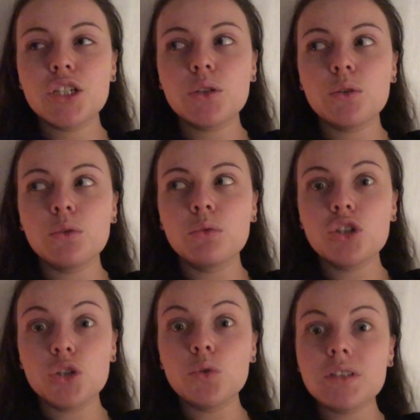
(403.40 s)
to
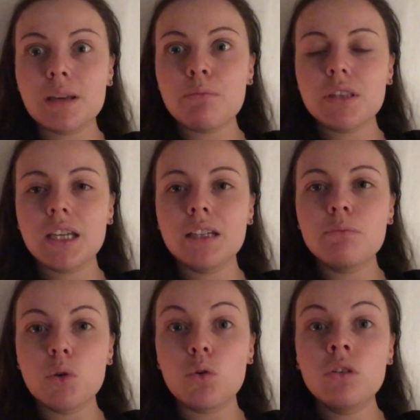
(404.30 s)
do something
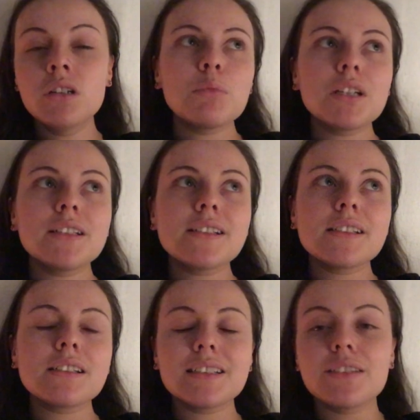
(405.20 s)
more, because
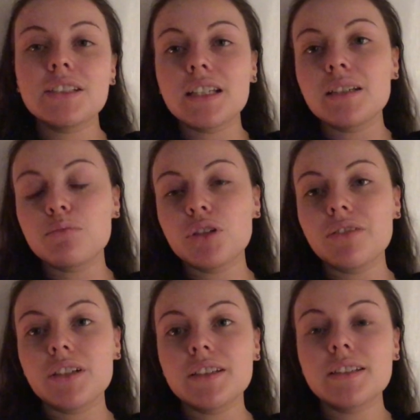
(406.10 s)
as I've said in
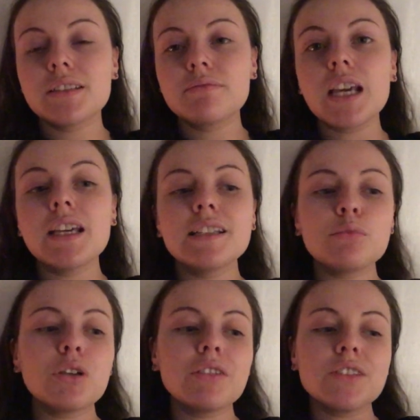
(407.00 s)
previous days
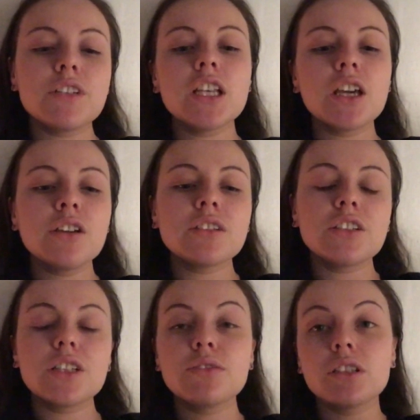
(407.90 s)
and previous videos, I
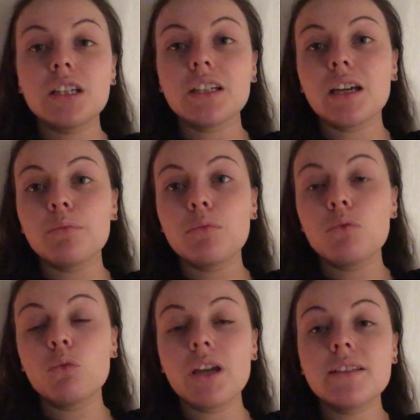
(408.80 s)
just feel like I'm
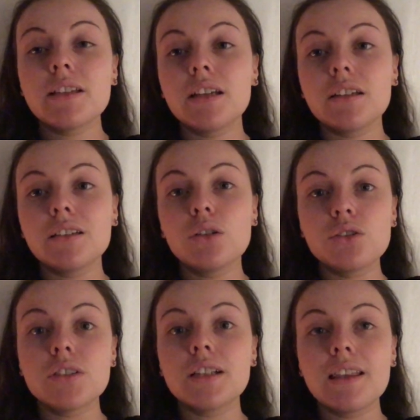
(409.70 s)
waiting
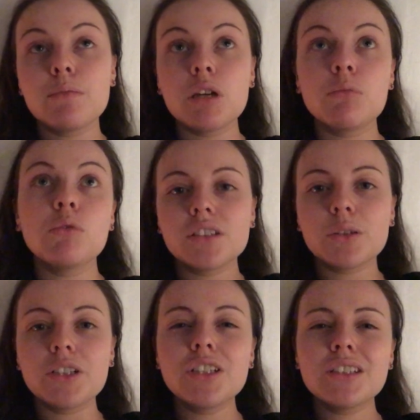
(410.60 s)
constantly at the moment.
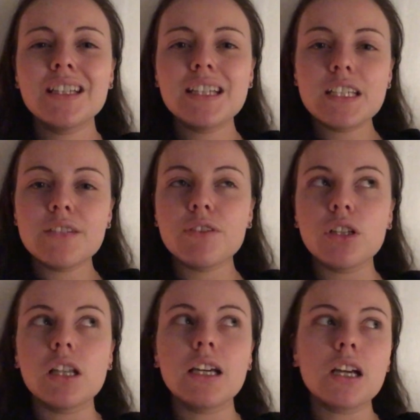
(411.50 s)
So I just needed to feel
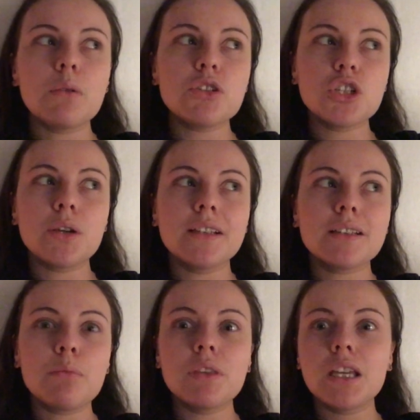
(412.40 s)
like I was doing
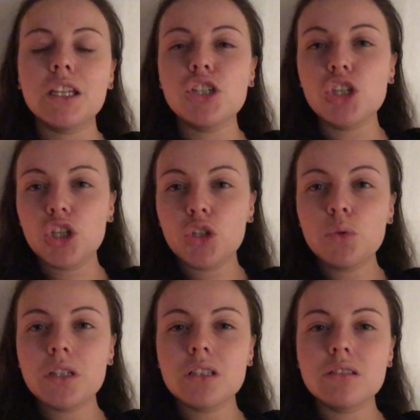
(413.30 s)
something new
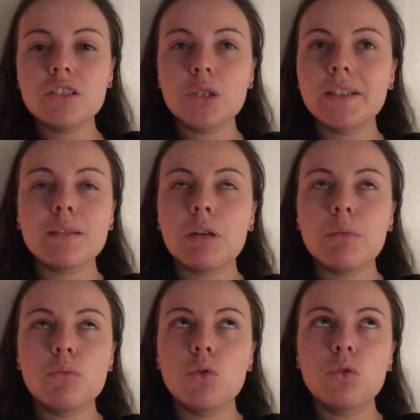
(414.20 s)
and doing something
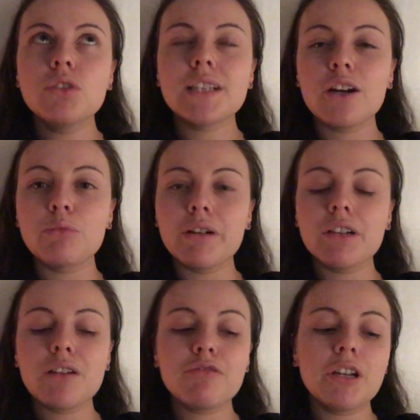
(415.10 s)
more to help my
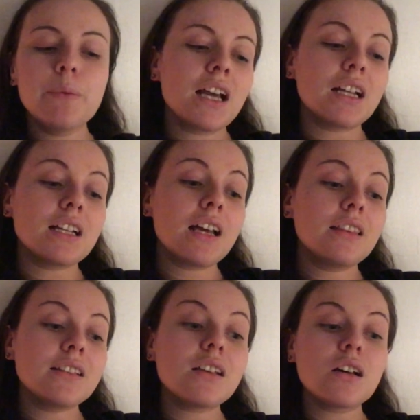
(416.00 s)
recovery. And I'd had
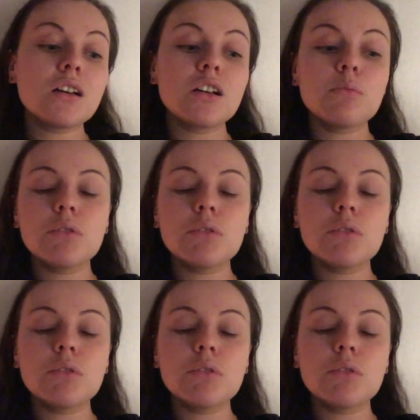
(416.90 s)
this herb